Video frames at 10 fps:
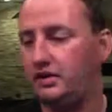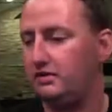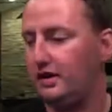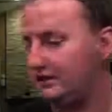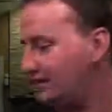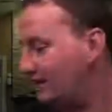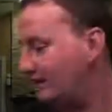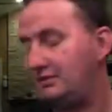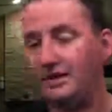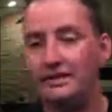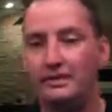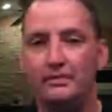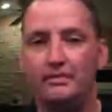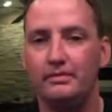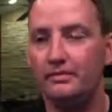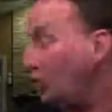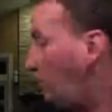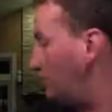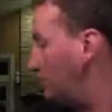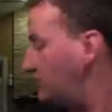I guess it's me and the
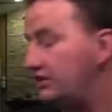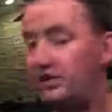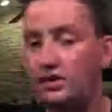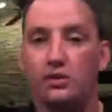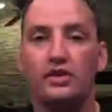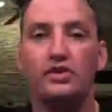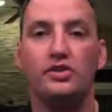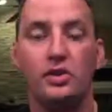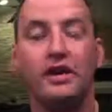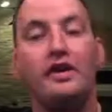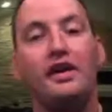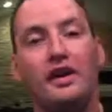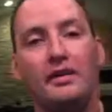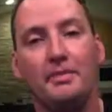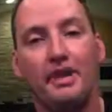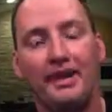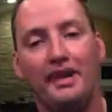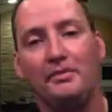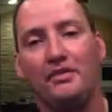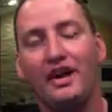dog that's over there in the corner snoring, but they
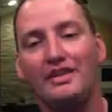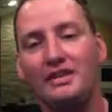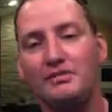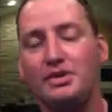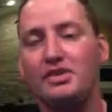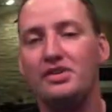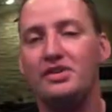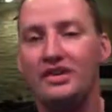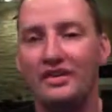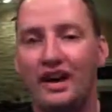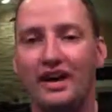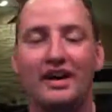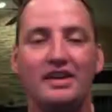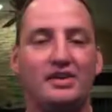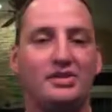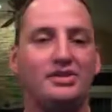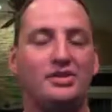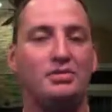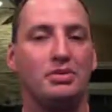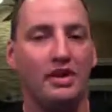provide the computers that Todd and I use to
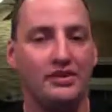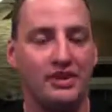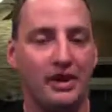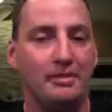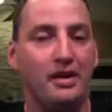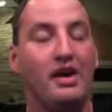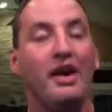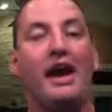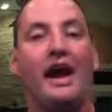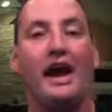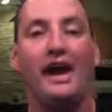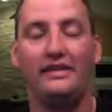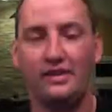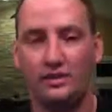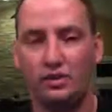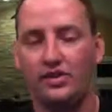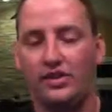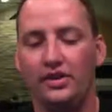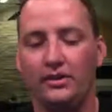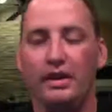put all this up, and then, of course,
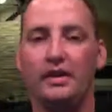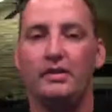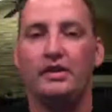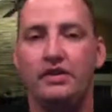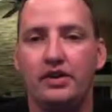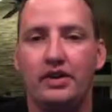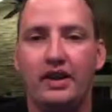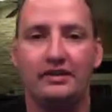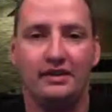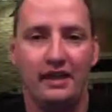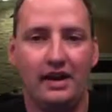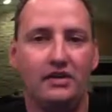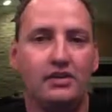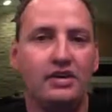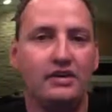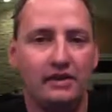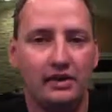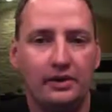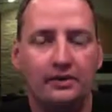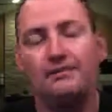all the bandwidth for you guys to download it.
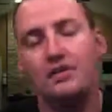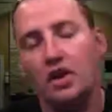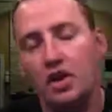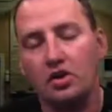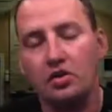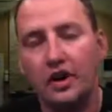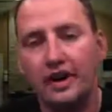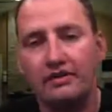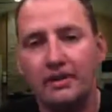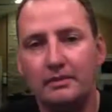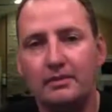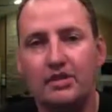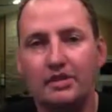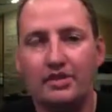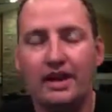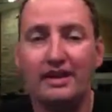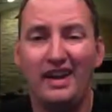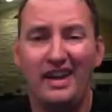So, great of them to do that.